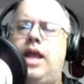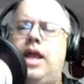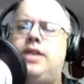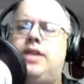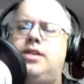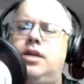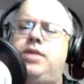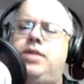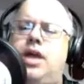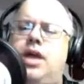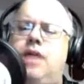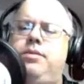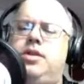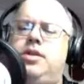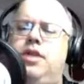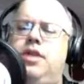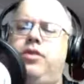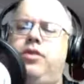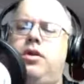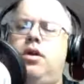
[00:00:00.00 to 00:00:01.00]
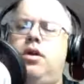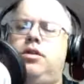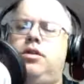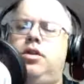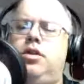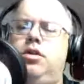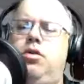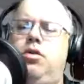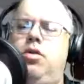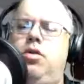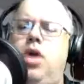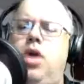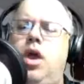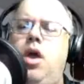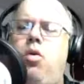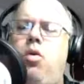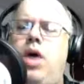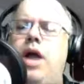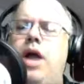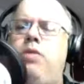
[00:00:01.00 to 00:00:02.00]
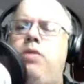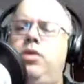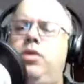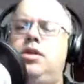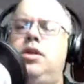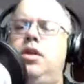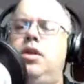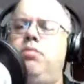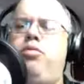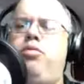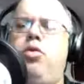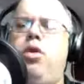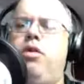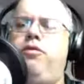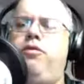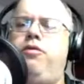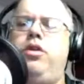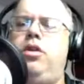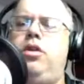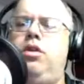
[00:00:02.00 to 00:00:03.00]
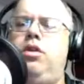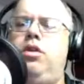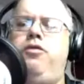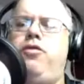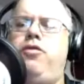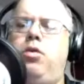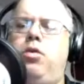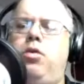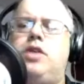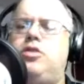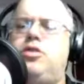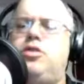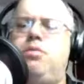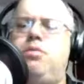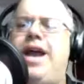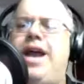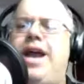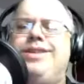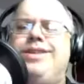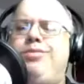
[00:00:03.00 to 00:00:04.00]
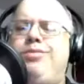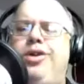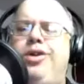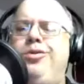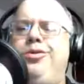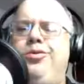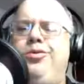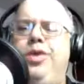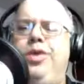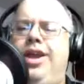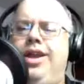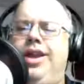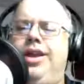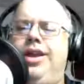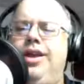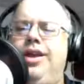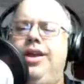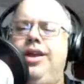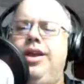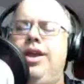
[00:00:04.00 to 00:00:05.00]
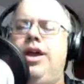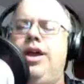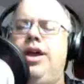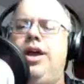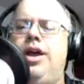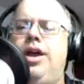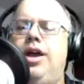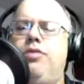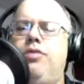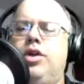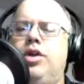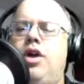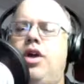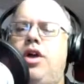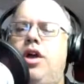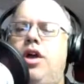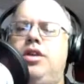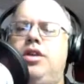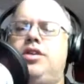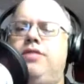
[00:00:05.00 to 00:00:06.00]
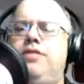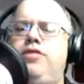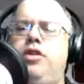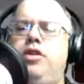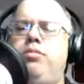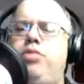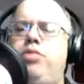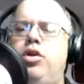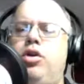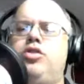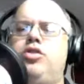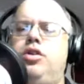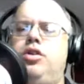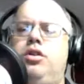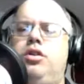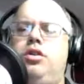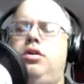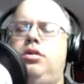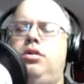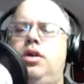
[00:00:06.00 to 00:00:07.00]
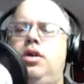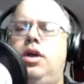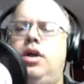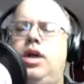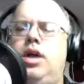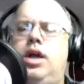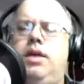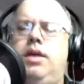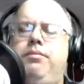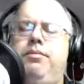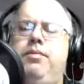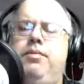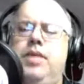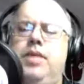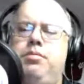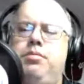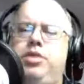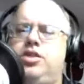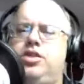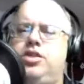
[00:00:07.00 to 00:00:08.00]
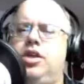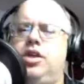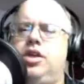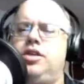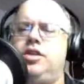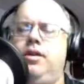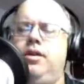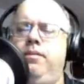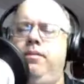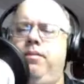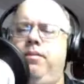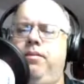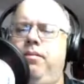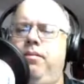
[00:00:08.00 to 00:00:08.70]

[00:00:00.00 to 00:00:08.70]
that's sometimes difficult to do. Why was it important for you for Western basketball to win, regardless of your personal position?